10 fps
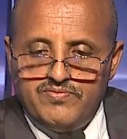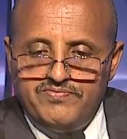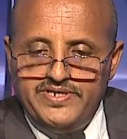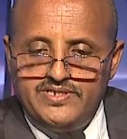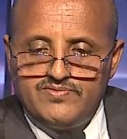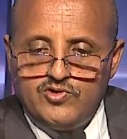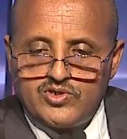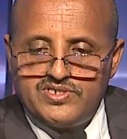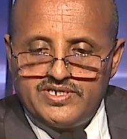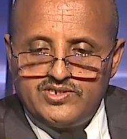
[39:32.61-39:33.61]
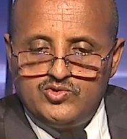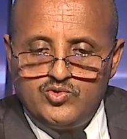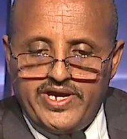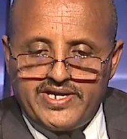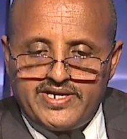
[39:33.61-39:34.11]
fleet for
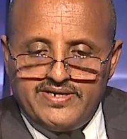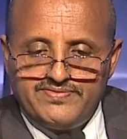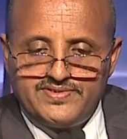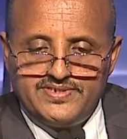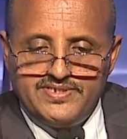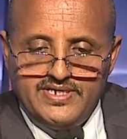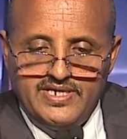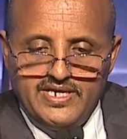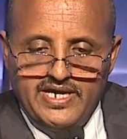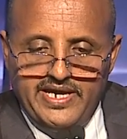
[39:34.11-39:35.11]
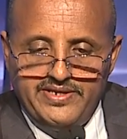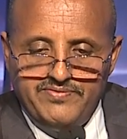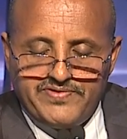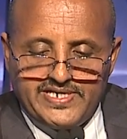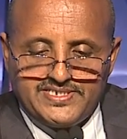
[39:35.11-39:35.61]
32 aircraft and
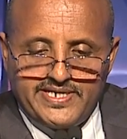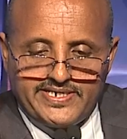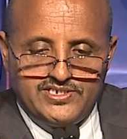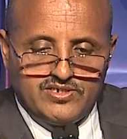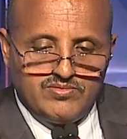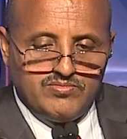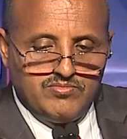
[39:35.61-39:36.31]
infrastructure.